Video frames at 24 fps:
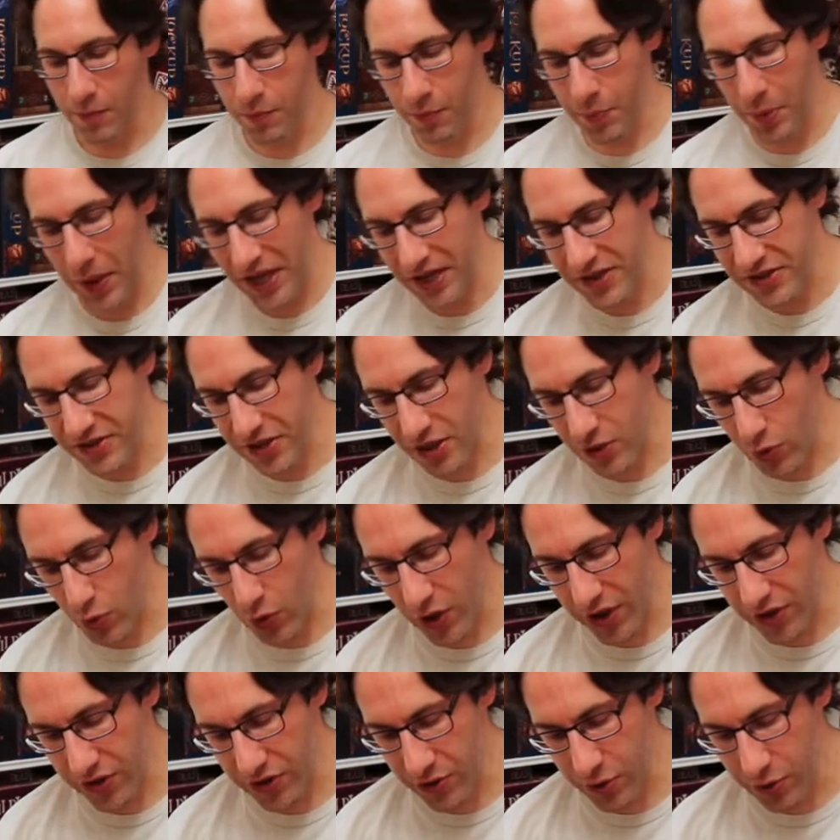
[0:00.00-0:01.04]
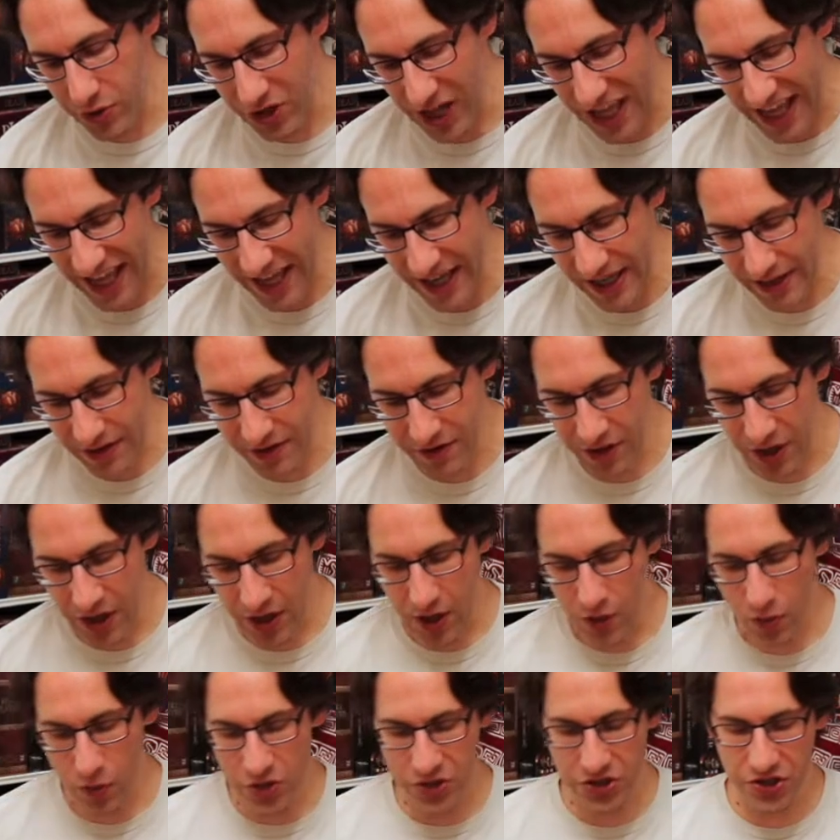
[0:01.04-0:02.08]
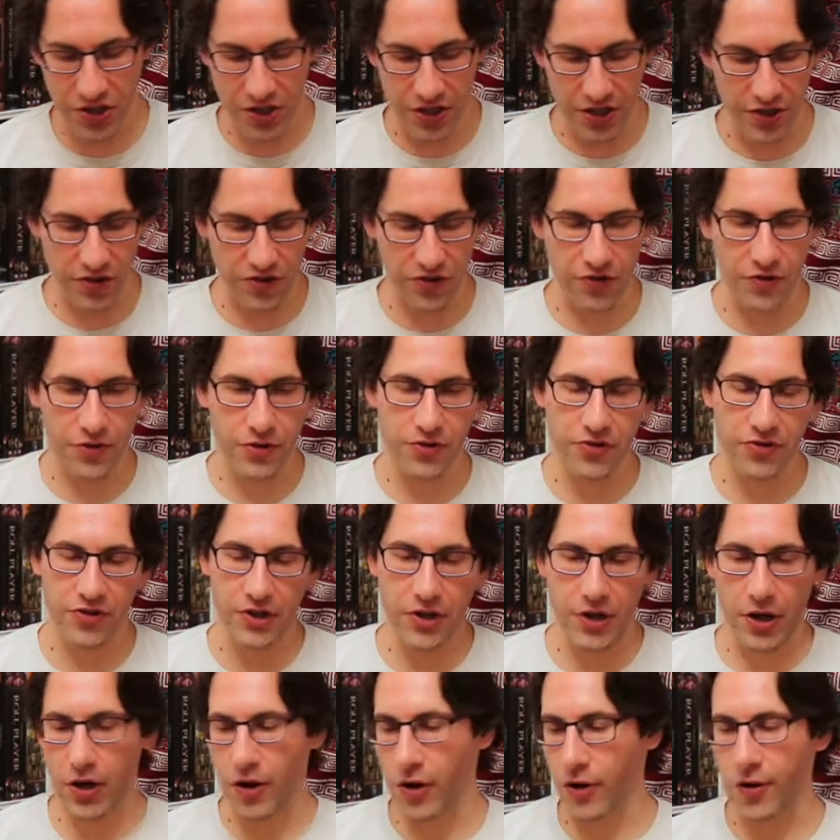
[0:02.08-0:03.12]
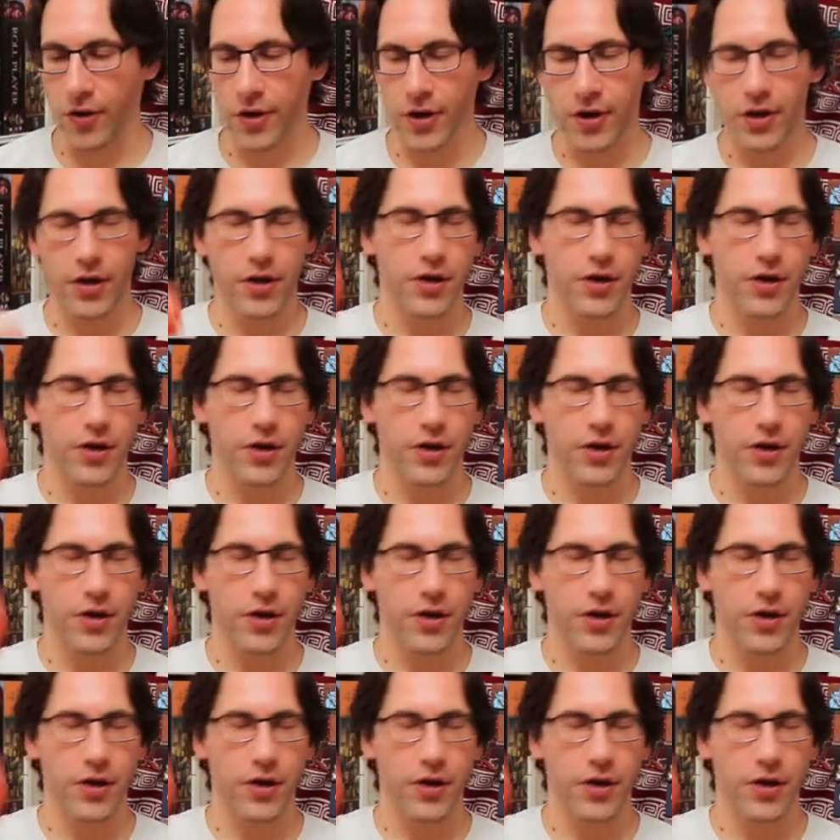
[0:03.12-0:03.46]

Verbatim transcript: based on where you land, what you're going to do is, you know,